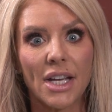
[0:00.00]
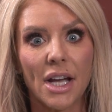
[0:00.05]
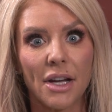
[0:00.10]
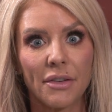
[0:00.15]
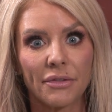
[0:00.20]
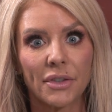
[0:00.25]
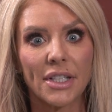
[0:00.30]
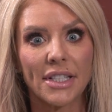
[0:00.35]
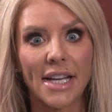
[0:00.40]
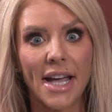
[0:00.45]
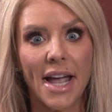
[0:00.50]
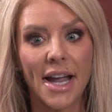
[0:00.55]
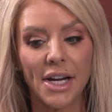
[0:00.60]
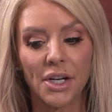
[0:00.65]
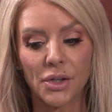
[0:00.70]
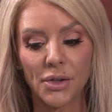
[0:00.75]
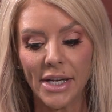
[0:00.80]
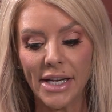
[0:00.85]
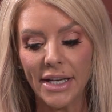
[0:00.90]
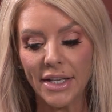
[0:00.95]
of
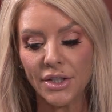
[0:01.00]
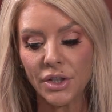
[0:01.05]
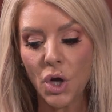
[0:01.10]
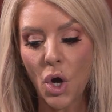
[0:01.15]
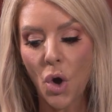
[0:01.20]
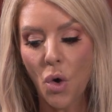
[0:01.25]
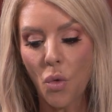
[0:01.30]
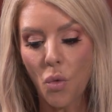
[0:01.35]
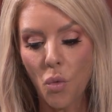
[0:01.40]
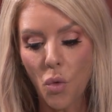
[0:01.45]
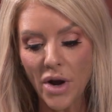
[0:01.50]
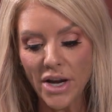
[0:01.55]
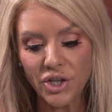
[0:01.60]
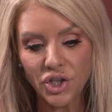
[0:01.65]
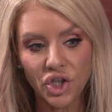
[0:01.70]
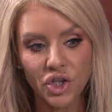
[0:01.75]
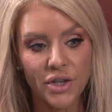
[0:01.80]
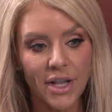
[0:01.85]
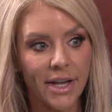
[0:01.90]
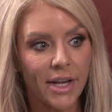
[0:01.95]
retirees
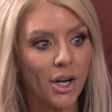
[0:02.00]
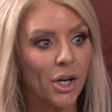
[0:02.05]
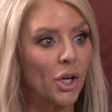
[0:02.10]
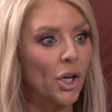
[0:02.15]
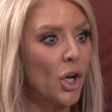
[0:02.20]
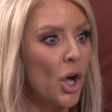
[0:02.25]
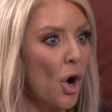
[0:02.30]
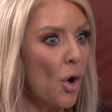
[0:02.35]
wish they could